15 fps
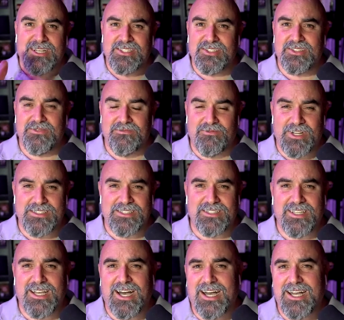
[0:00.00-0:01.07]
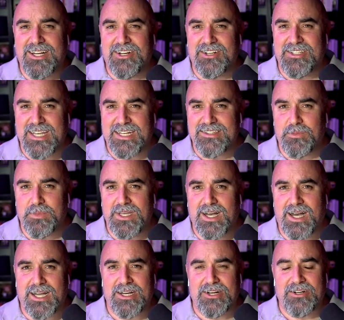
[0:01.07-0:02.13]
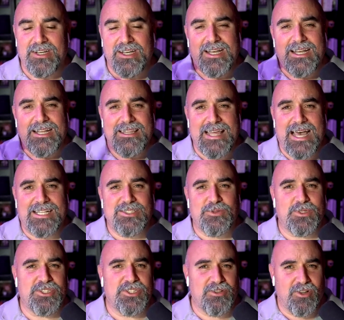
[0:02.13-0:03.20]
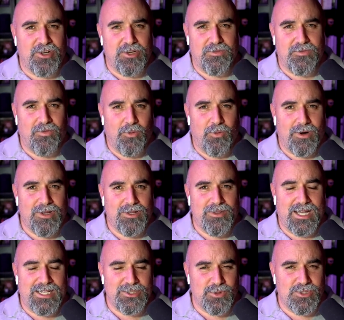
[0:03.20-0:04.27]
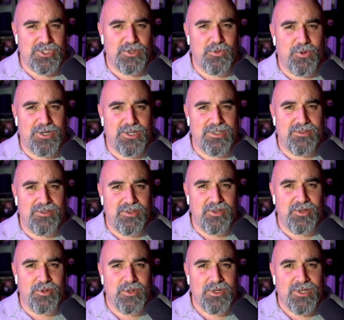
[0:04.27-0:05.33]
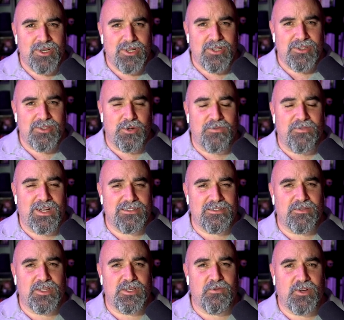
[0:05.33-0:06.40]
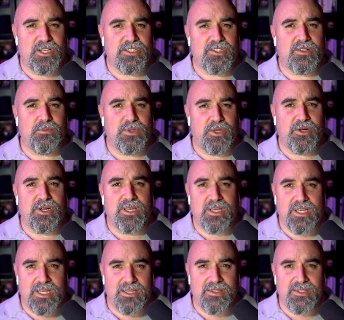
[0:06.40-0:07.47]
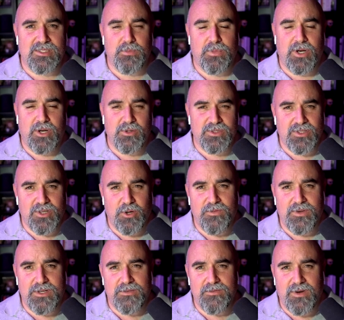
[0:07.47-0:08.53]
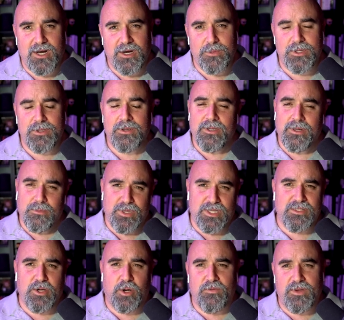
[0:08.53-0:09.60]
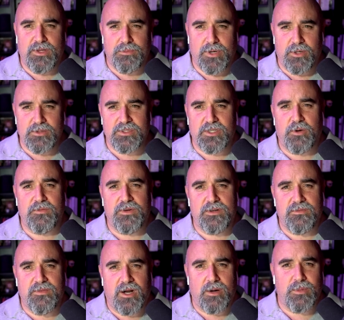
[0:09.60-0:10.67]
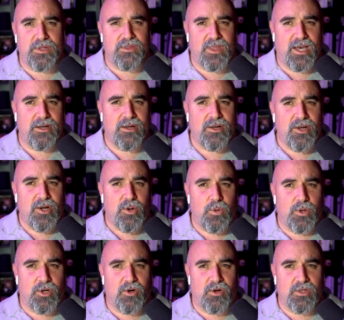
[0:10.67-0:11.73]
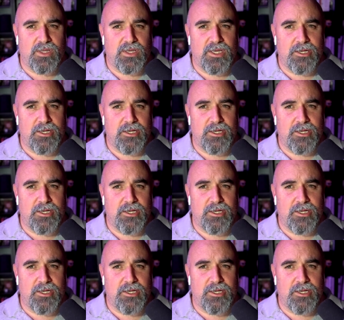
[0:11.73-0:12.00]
recently hired, yet to be hired. That's what you're looking for. That's what you want to do to effectively reach community in this post-COVID environment, mid-COVID, post-COVID environment that we're currently in.